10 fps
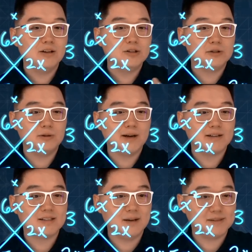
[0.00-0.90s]

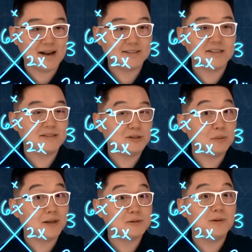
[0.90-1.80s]
2x times x gives us
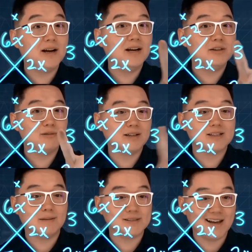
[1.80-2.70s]
2x squared, 3
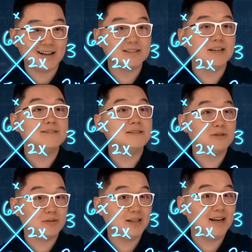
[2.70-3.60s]
times x gives us
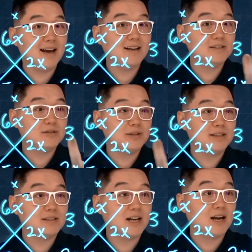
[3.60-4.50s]
3x, 3
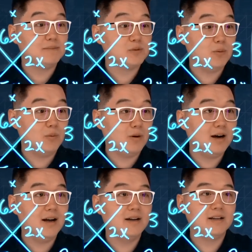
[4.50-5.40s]
times
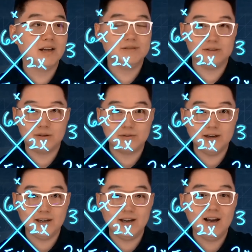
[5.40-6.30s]
1 gives us
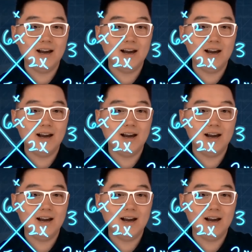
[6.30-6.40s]
3,